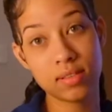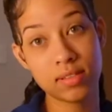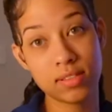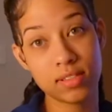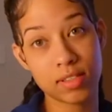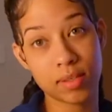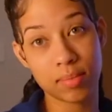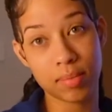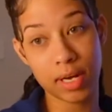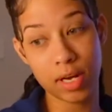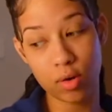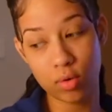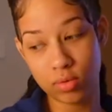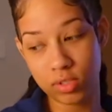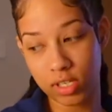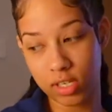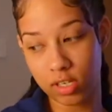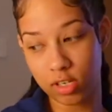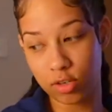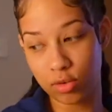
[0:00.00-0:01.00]
to my
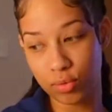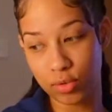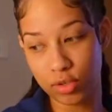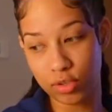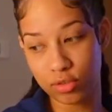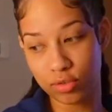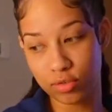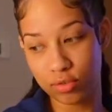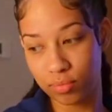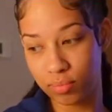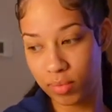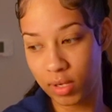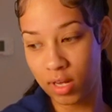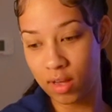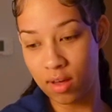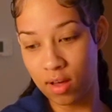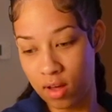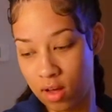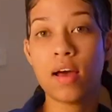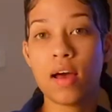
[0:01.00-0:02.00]
hotel room
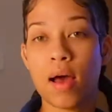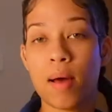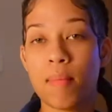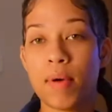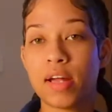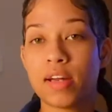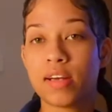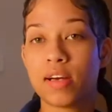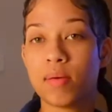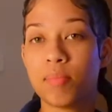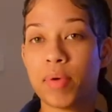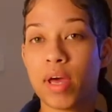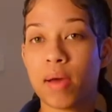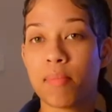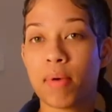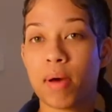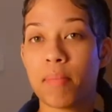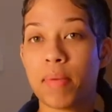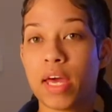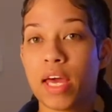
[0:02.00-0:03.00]
i'm about to unpack
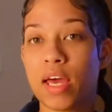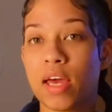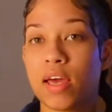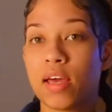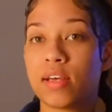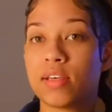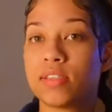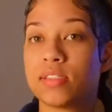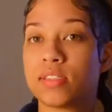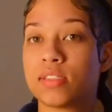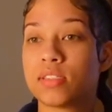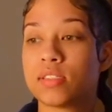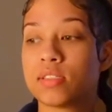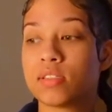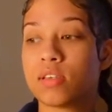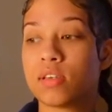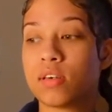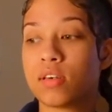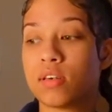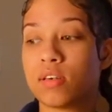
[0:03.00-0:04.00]
my
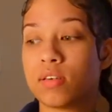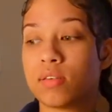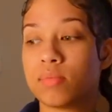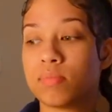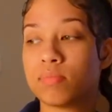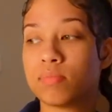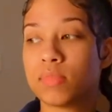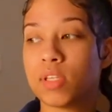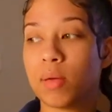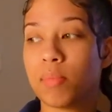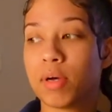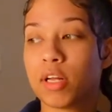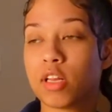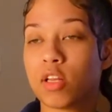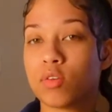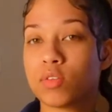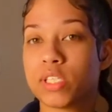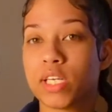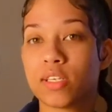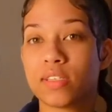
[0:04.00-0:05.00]
bags um lay my
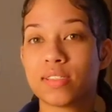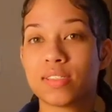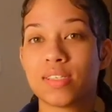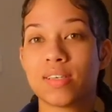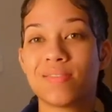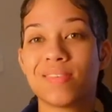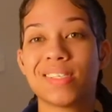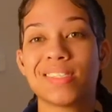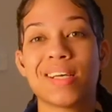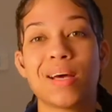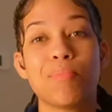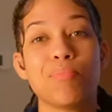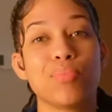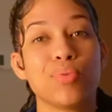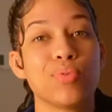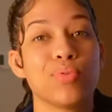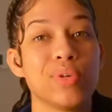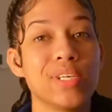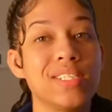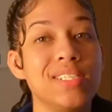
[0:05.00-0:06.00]
clothes out and stuff because i'm
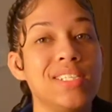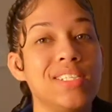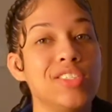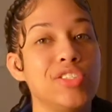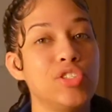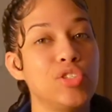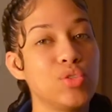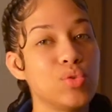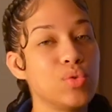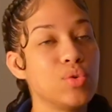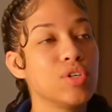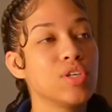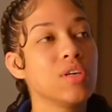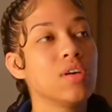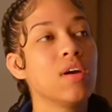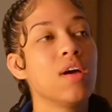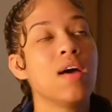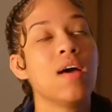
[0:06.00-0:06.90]
pretty sure